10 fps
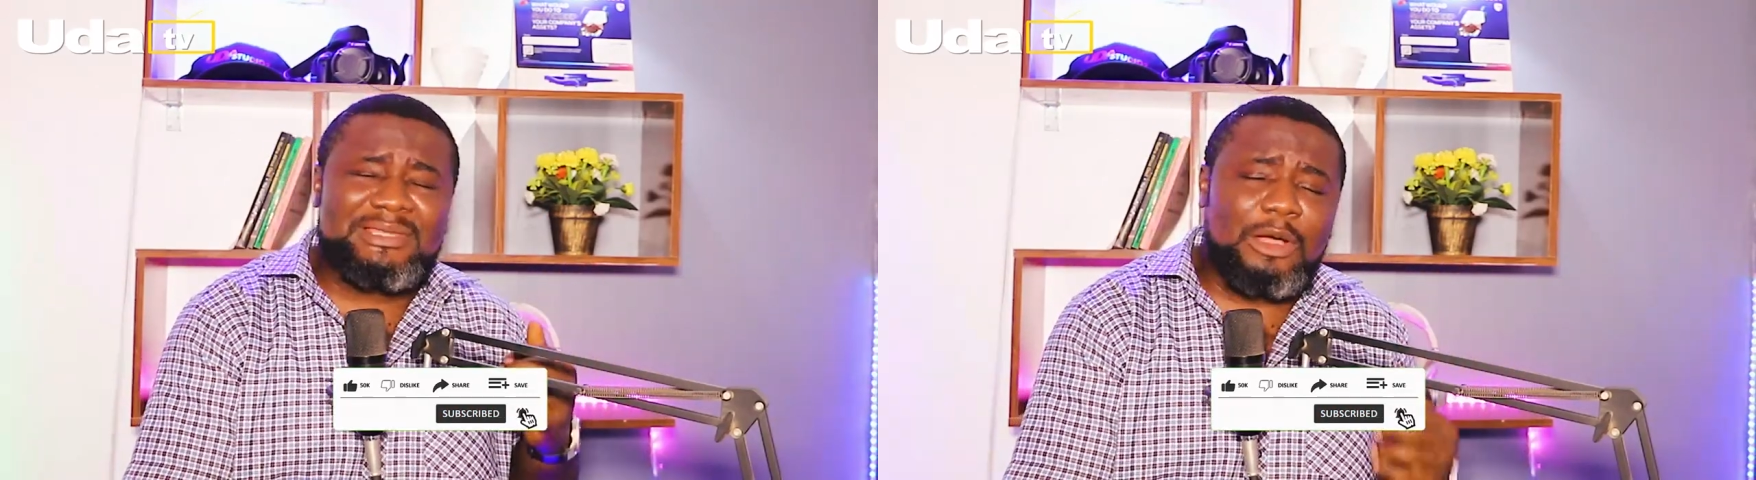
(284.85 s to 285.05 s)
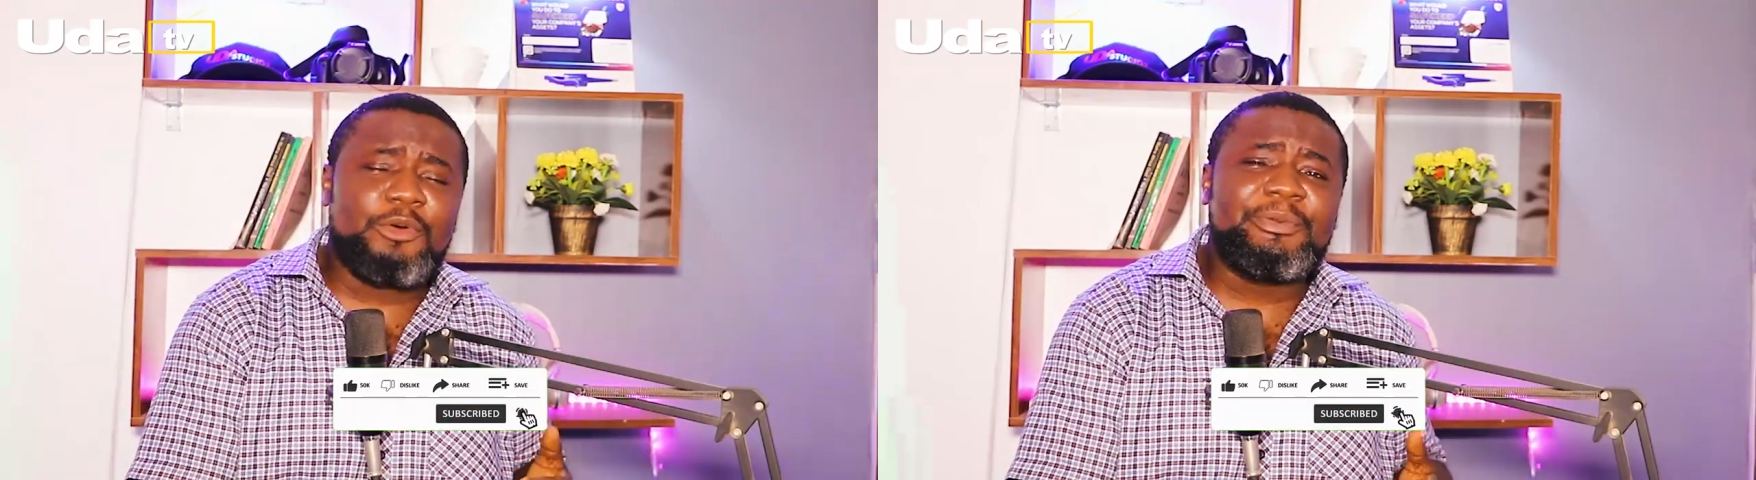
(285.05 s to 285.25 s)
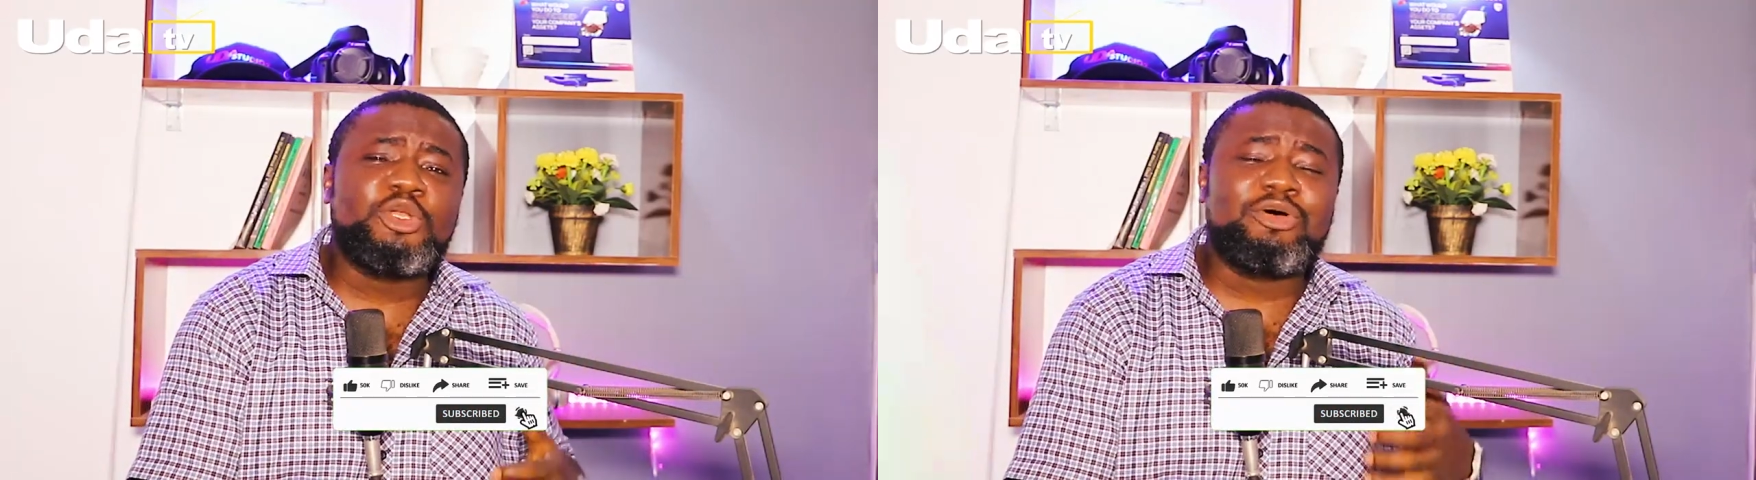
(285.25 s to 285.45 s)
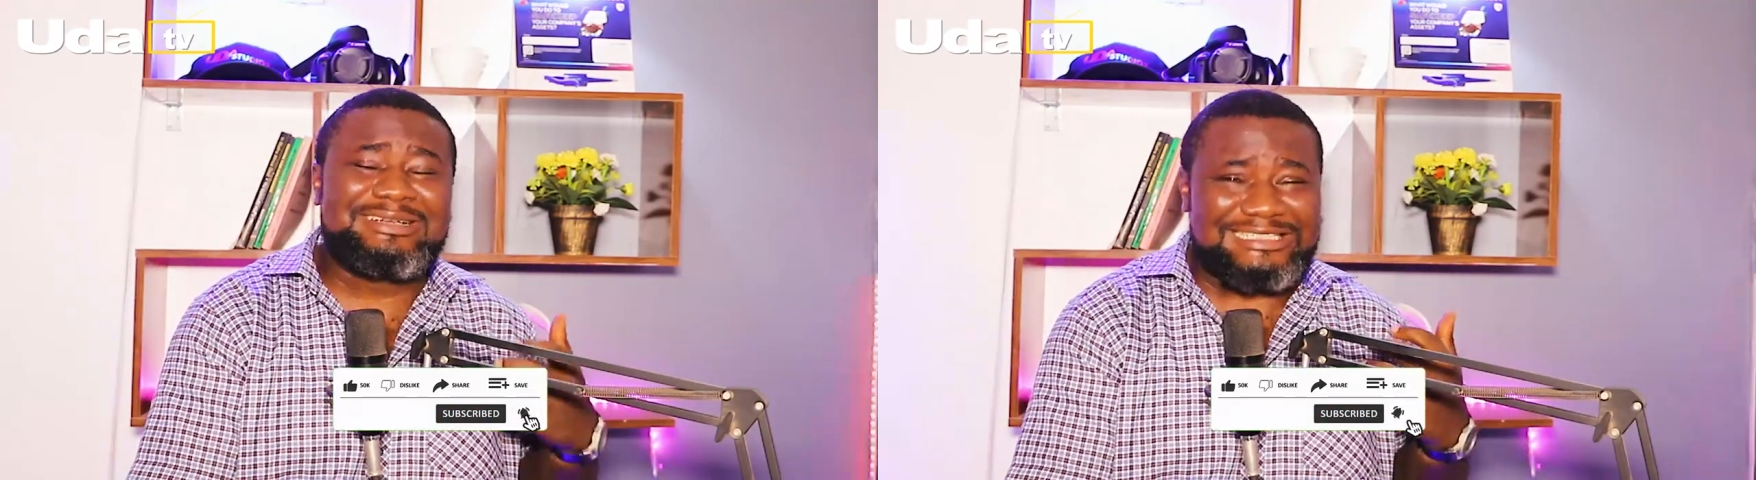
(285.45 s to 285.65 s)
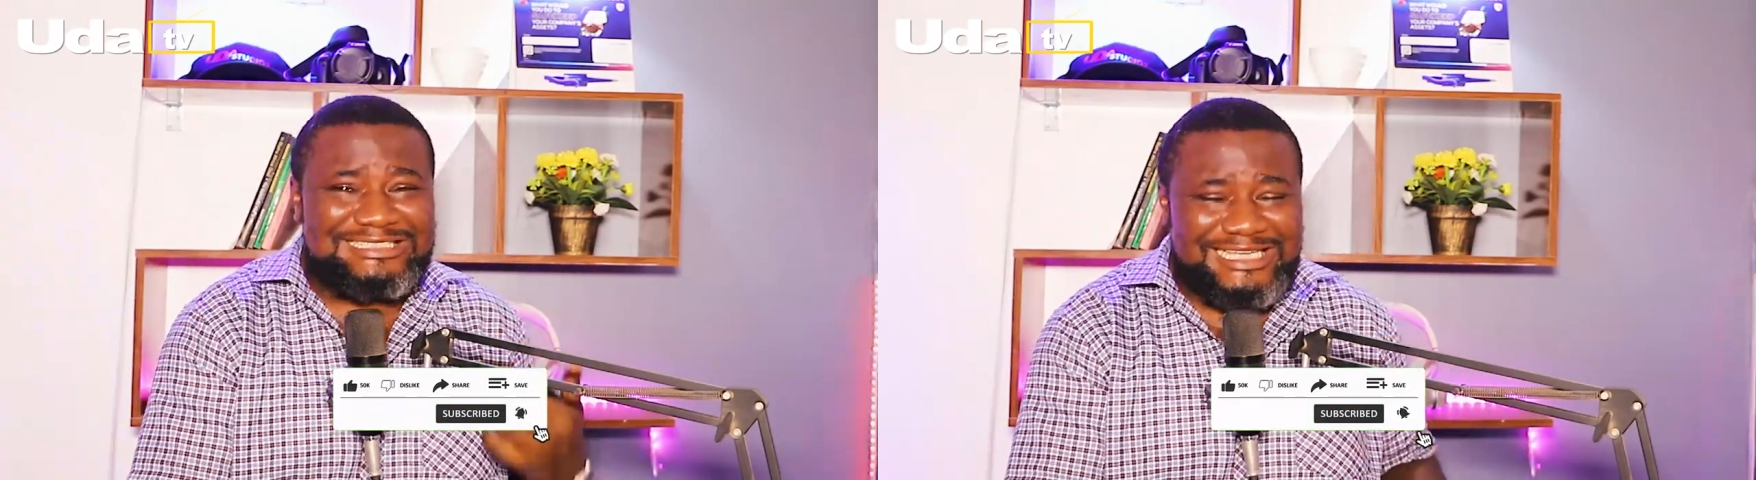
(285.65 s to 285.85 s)
Peter Obi don't
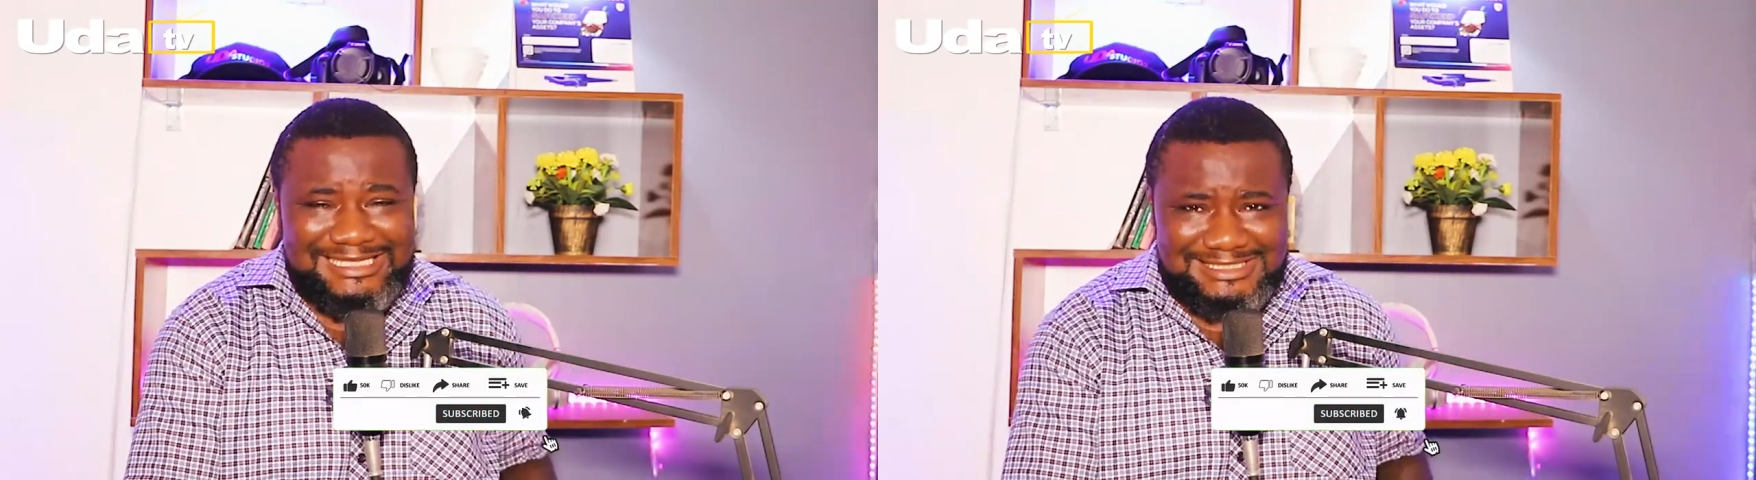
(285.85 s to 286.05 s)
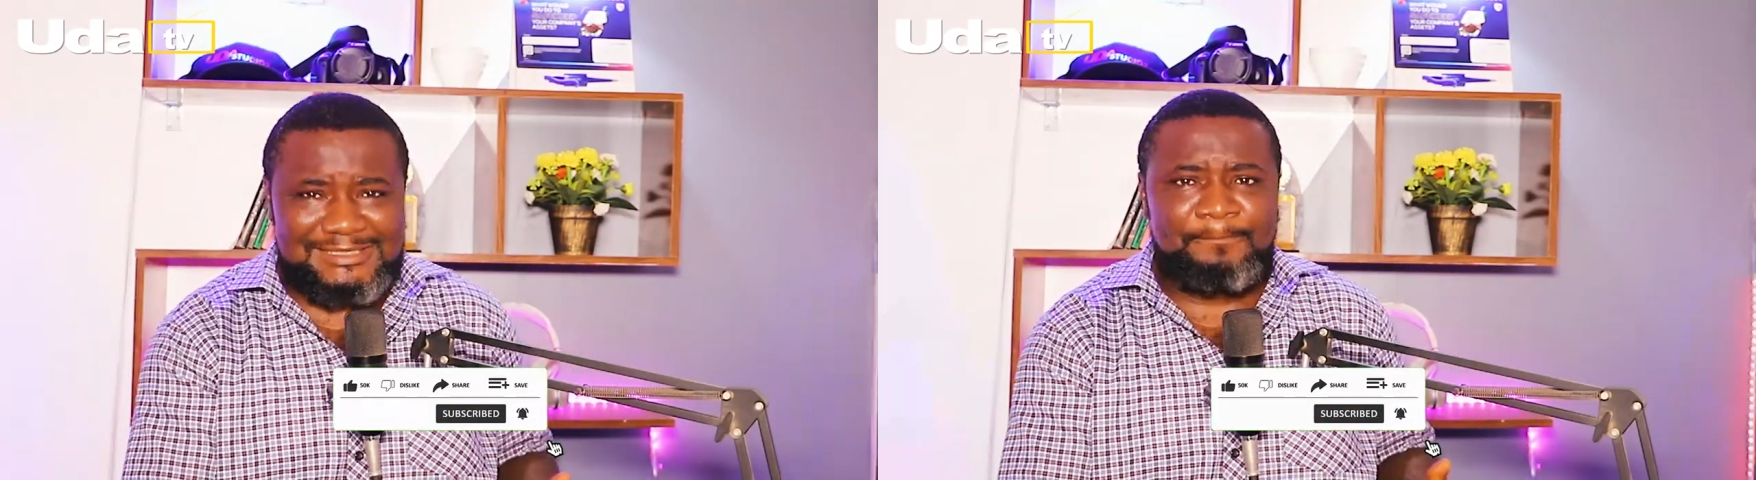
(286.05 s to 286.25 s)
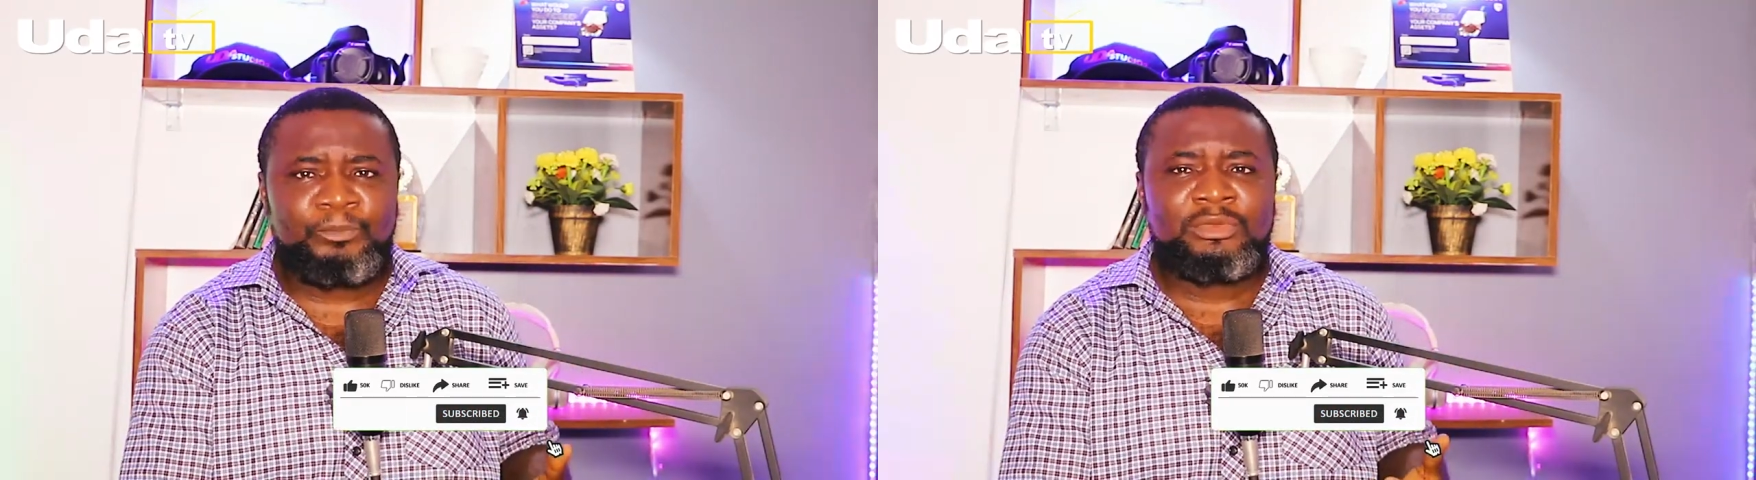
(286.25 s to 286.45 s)
reject,